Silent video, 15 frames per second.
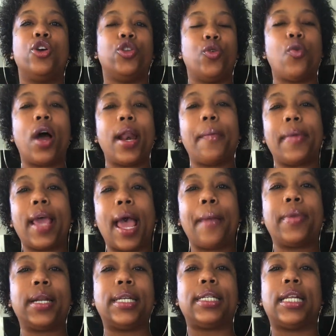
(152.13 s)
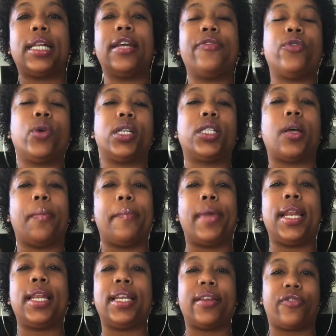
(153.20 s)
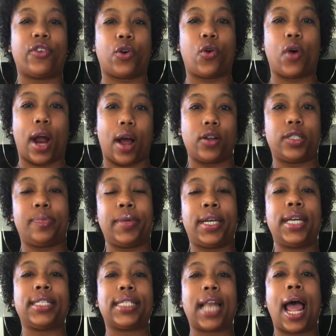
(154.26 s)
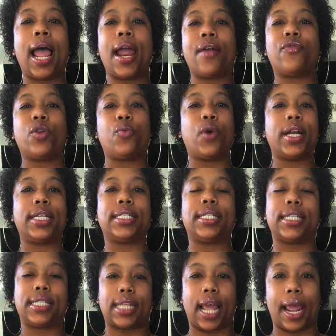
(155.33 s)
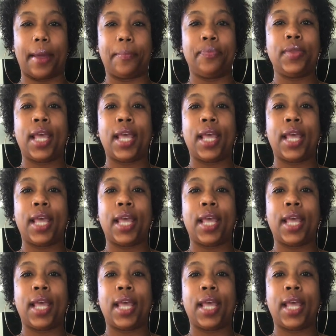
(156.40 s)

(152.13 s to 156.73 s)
you want to be able to deliver it to many different crowds, because not everyone is the same.